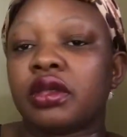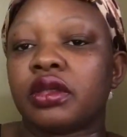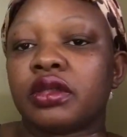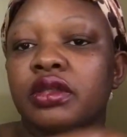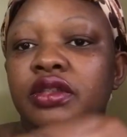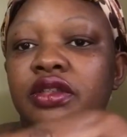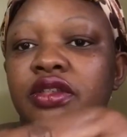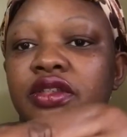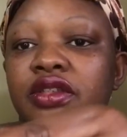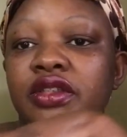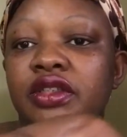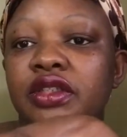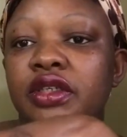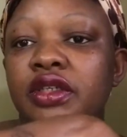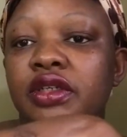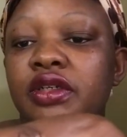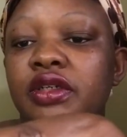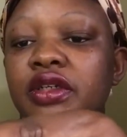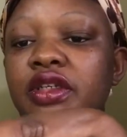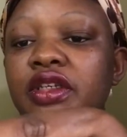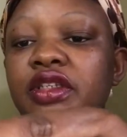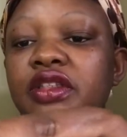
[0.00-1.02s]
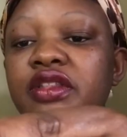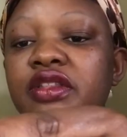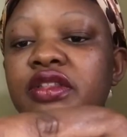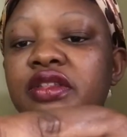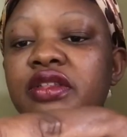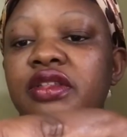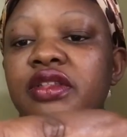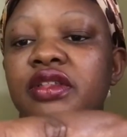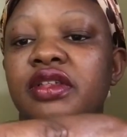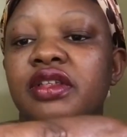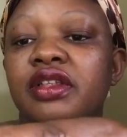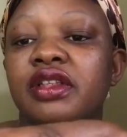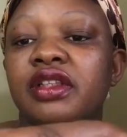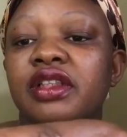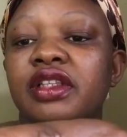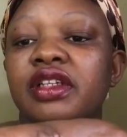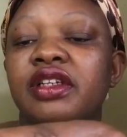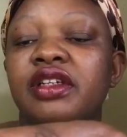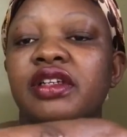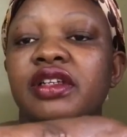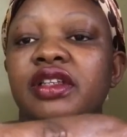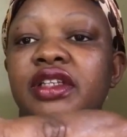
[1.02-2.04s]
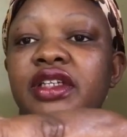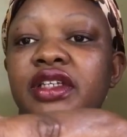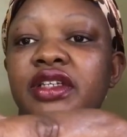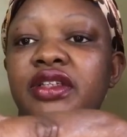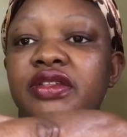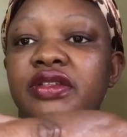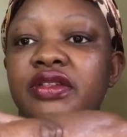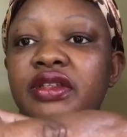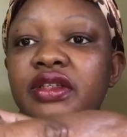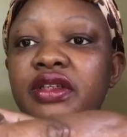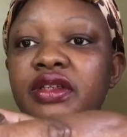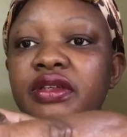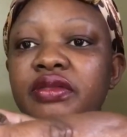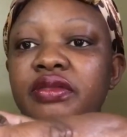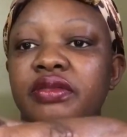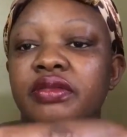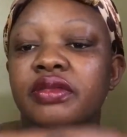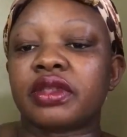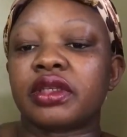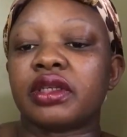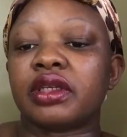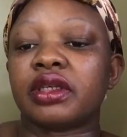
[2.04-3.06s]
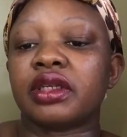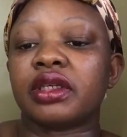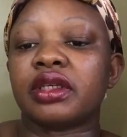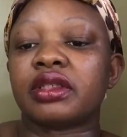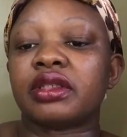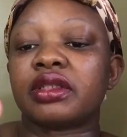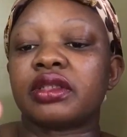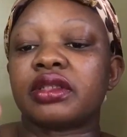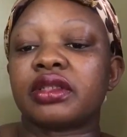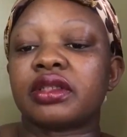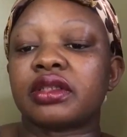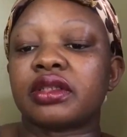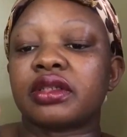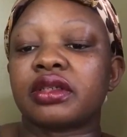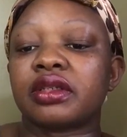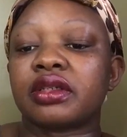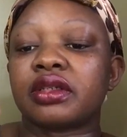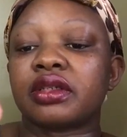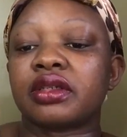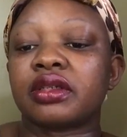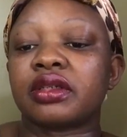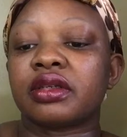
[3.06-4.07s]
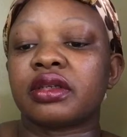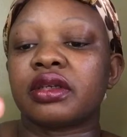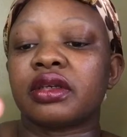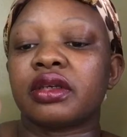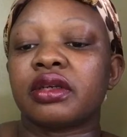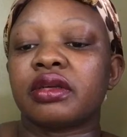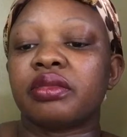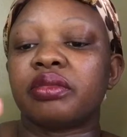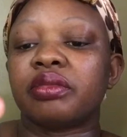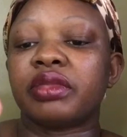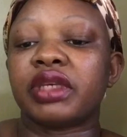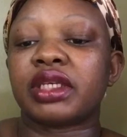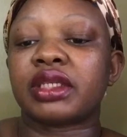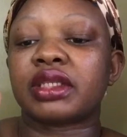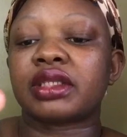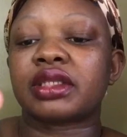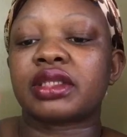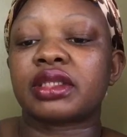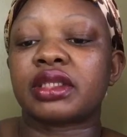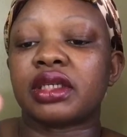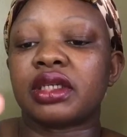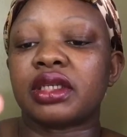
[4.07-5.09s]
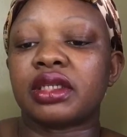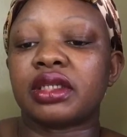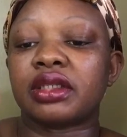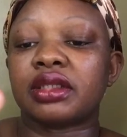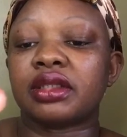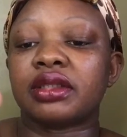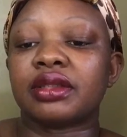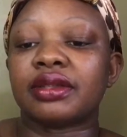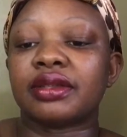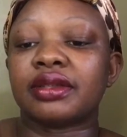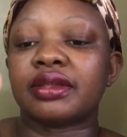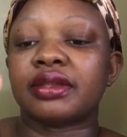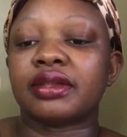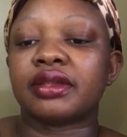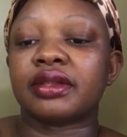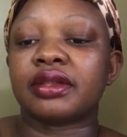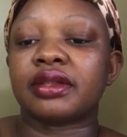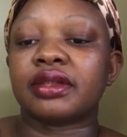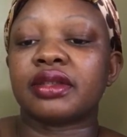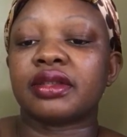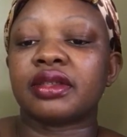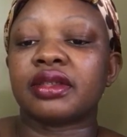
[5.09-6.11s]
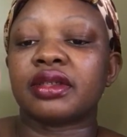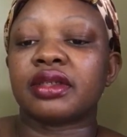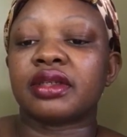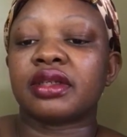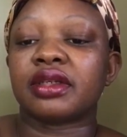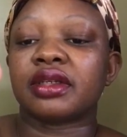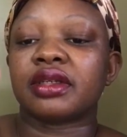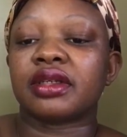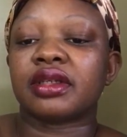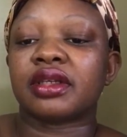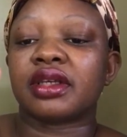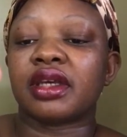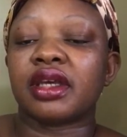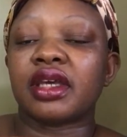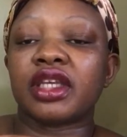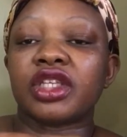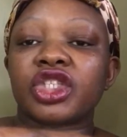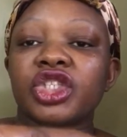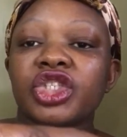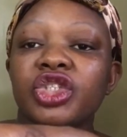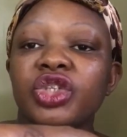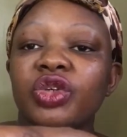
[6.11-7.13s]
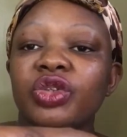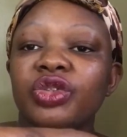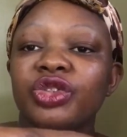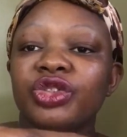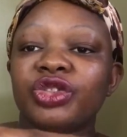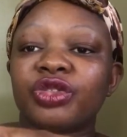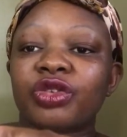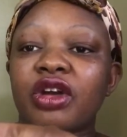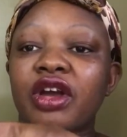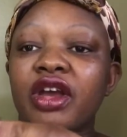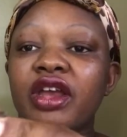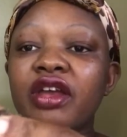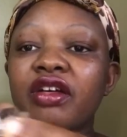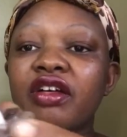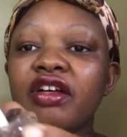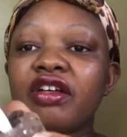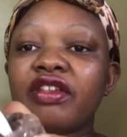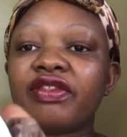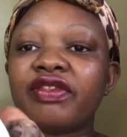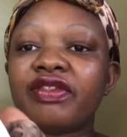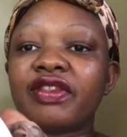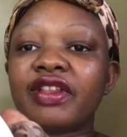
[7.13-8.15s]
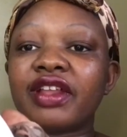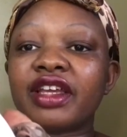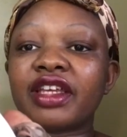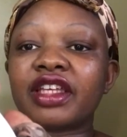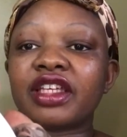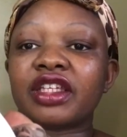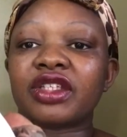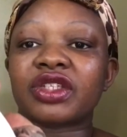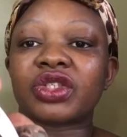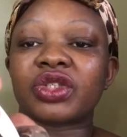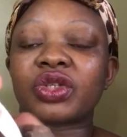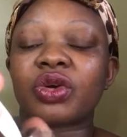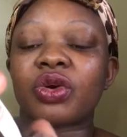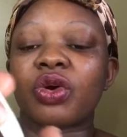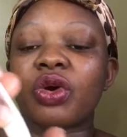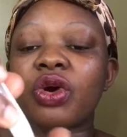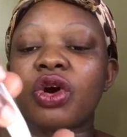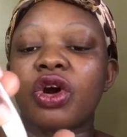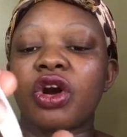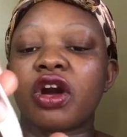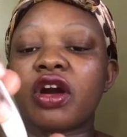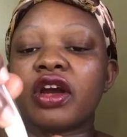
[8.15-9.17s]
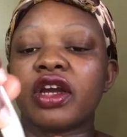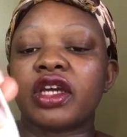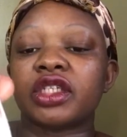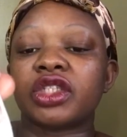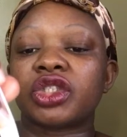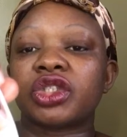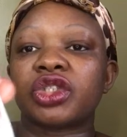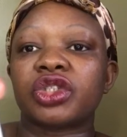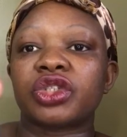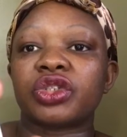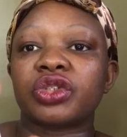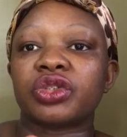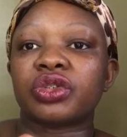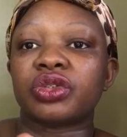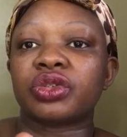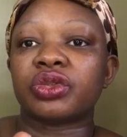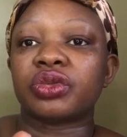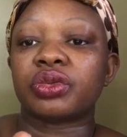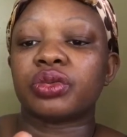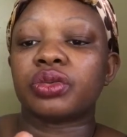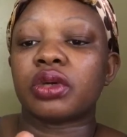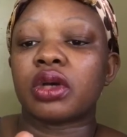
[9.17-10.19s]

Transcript: So it's literally, see, it's mixing. It's so dry off, like it's so hard to